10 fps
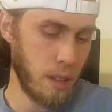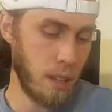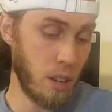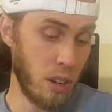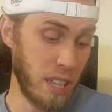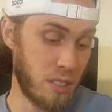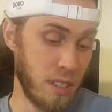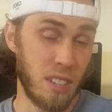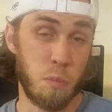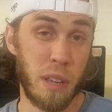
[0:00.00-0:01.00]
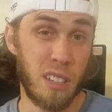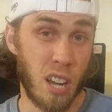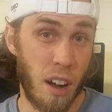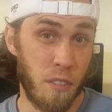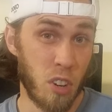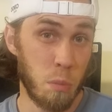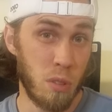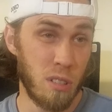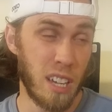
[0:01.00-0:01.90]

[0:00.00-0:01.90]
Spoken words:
you know, it's been comfortable,